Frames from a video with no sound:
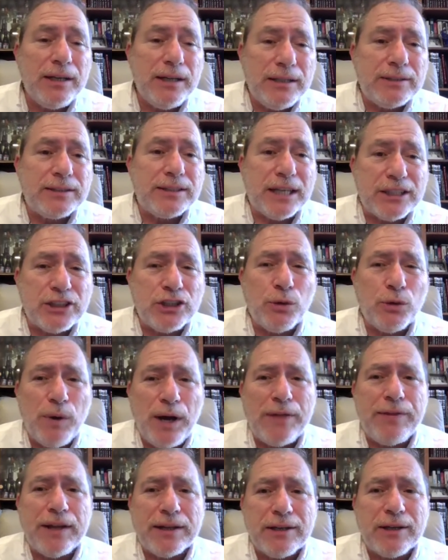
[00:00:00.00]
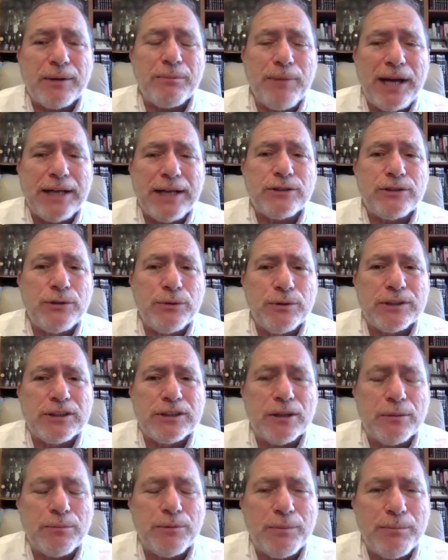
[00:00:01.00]
in such a way that makes
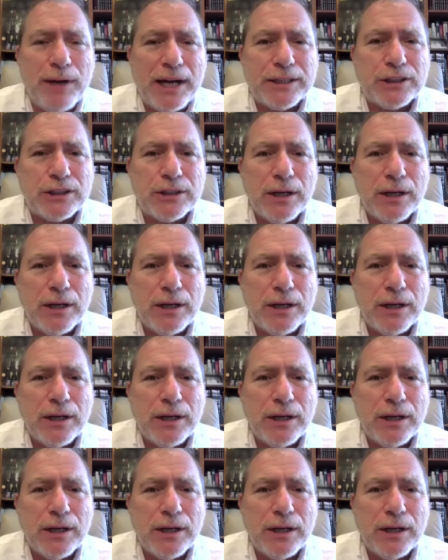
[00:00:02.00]
Jerusalem a